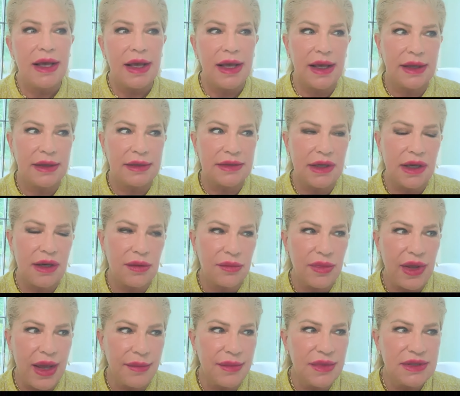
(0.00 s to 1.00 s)
at
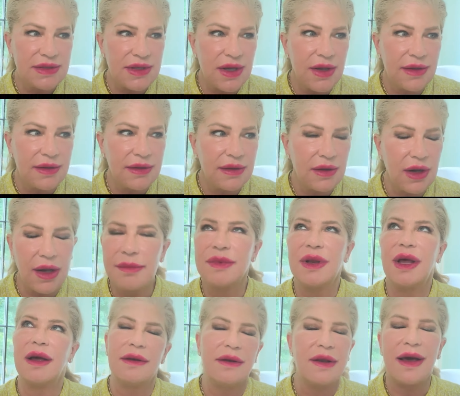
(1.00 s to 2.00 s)
um, Amazon, I'm
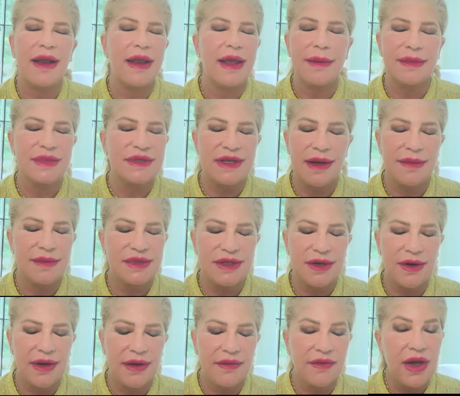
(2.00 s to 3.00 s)
not Amazon, I'm
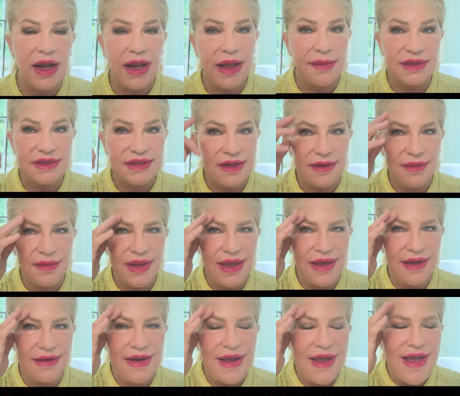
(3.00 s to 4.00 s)
sorry, I've got Amazon on my
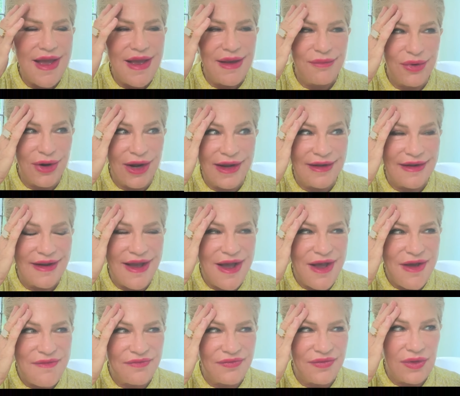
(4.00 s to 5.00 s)
head, brain,
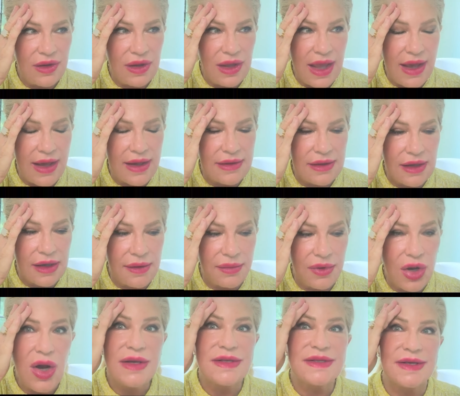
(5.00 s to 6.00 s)
um, at um,
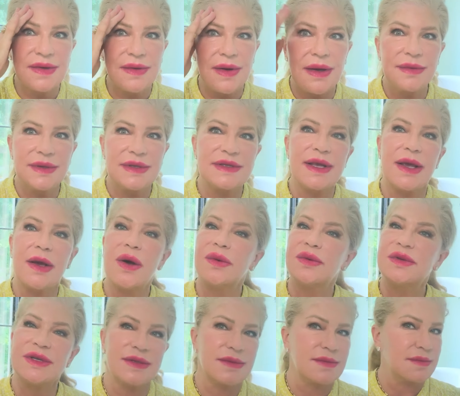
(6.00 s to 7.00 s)
Costco, I would say,
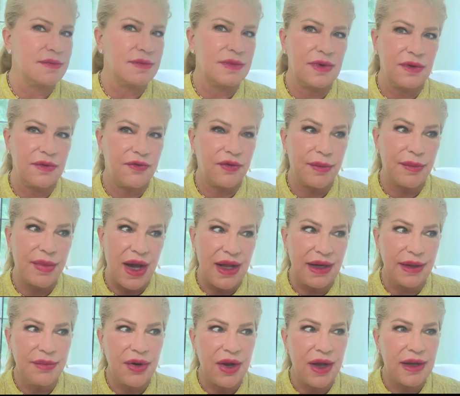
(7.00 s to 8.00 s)
oh, just for
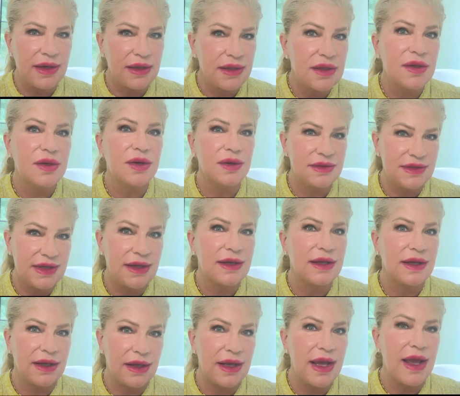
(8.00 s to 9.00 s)
body product, go down
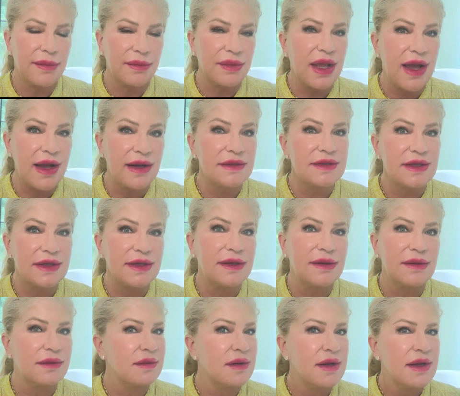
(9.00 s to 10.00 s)
and get amlactin.
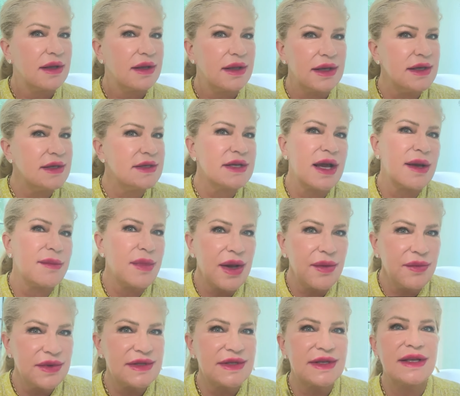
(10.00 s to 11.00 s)
And anytime
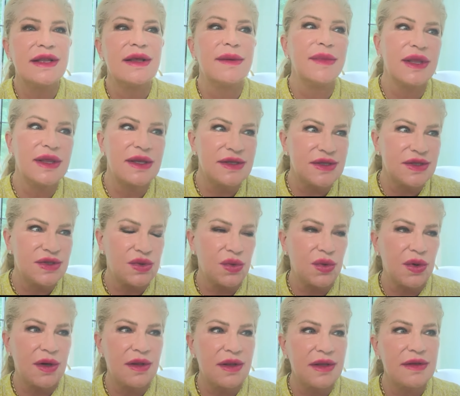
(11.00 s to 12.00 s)
I would see them at the
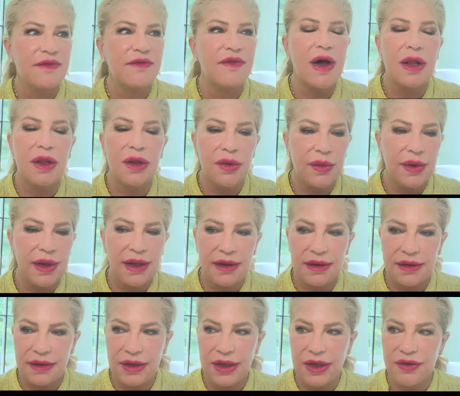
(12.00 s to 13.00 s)
store, the
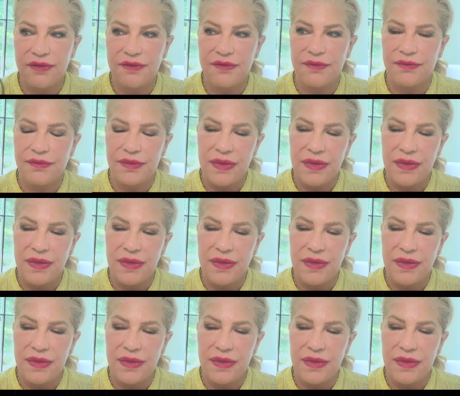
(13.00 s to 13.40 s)
following, you know,